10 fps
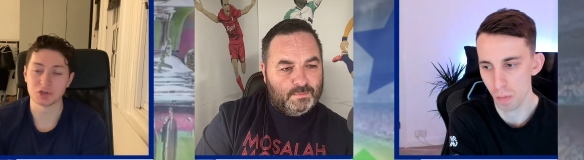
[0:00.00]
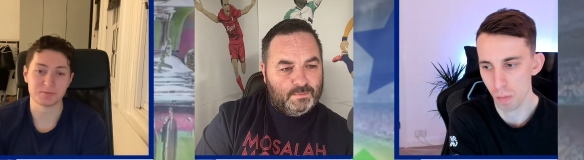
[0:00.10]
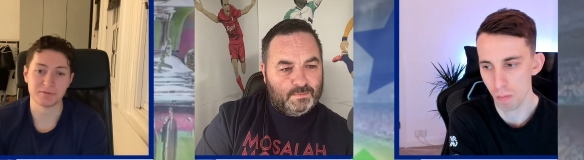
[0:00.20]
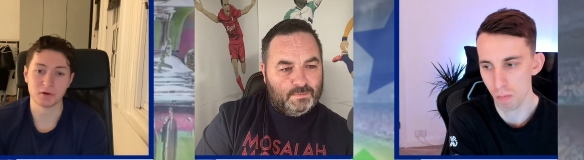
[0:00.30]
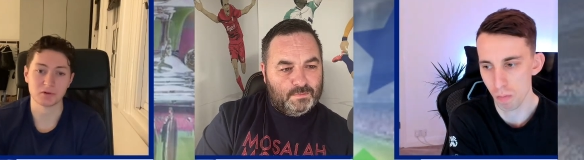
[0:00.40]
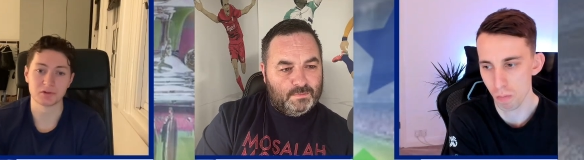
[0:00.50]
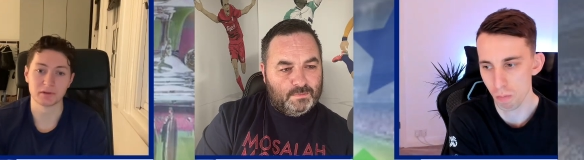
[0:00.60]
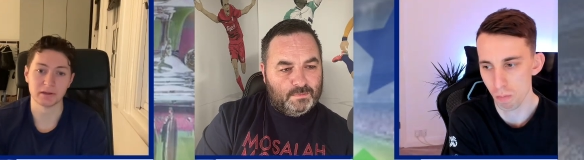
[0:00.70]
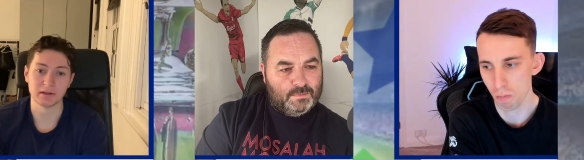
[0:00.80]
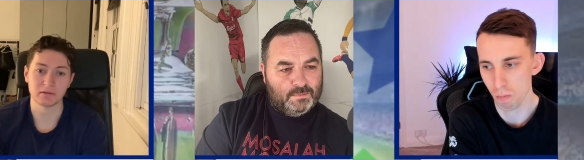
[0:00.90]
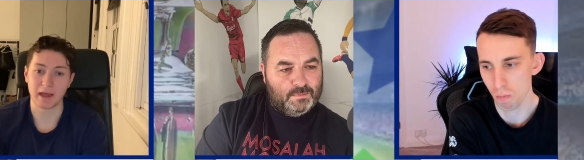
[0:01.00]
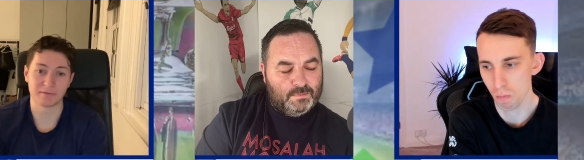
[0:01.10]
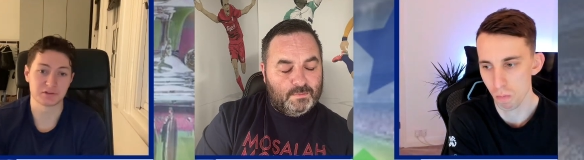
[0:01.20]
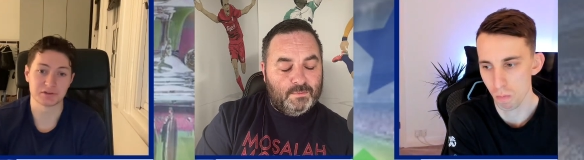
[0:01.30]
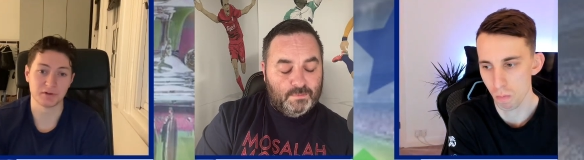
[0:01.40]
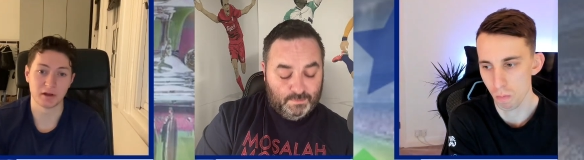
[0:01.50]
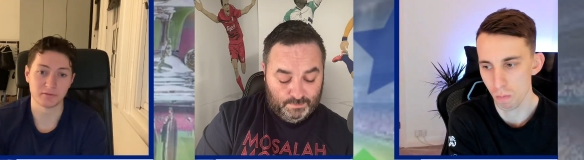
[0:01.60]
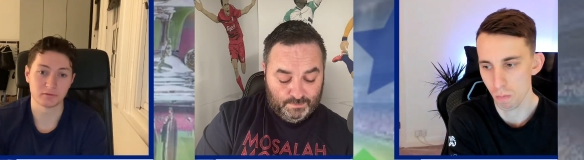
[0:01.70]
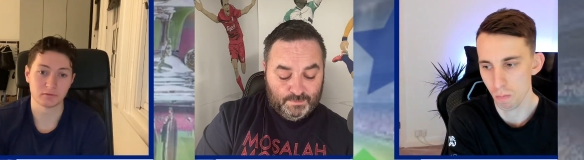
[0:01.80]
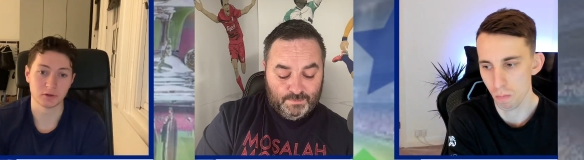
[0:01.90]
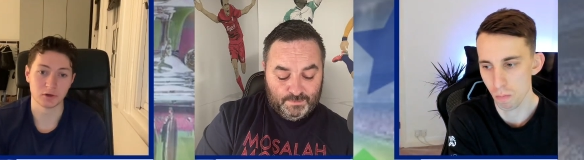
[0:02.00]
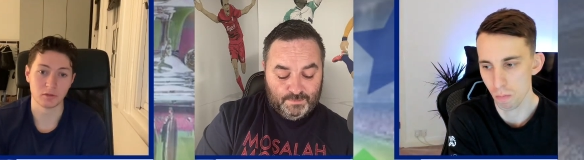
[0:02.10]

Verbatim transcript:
Speaker 1: that will just be focused on the league. They have to survive. Mm-hmm.